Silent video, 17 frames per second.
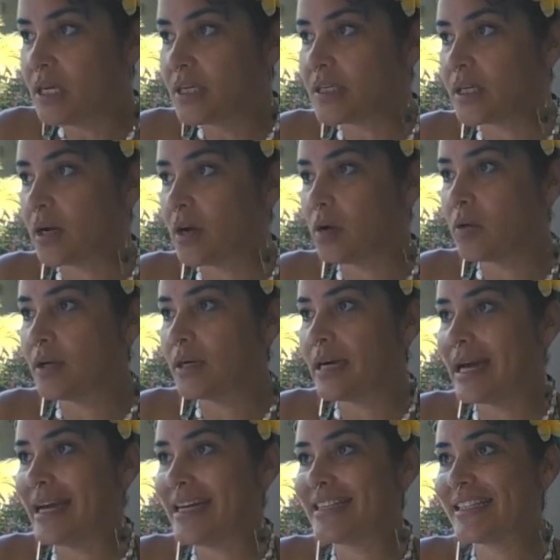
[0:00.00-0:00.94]
So
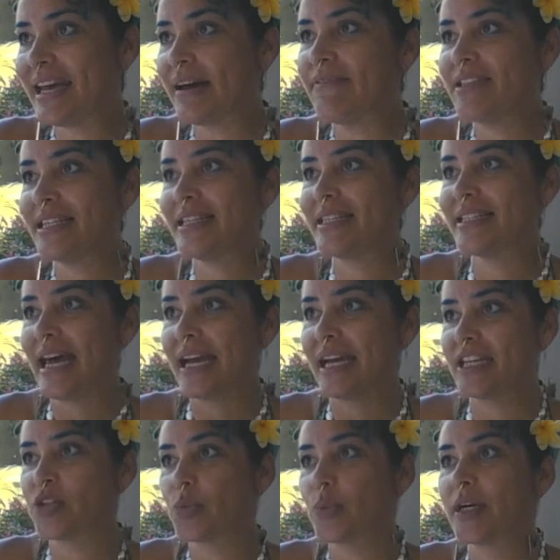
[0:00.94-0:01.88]
in 17
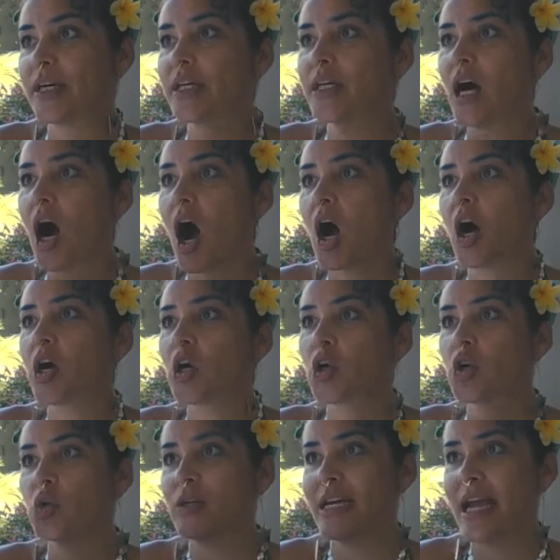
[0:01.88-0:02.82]
seconds, we are
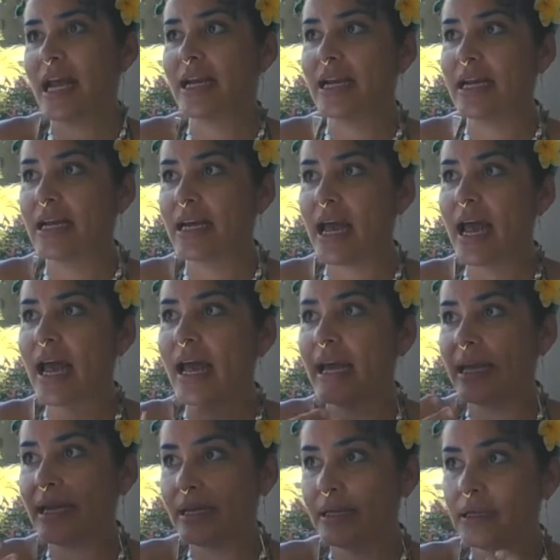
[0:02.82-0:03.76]
creating
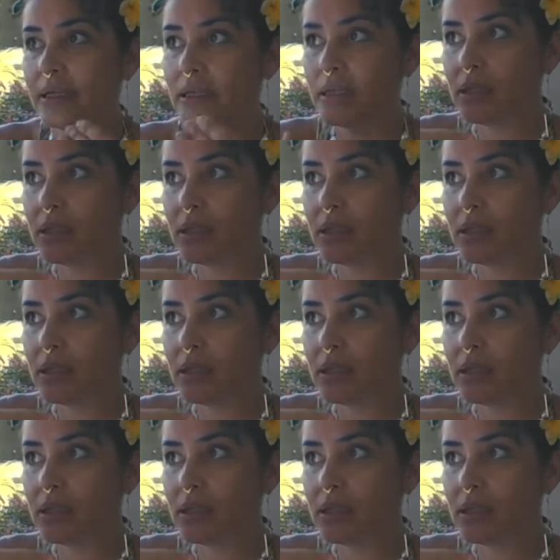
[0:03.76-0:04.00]
a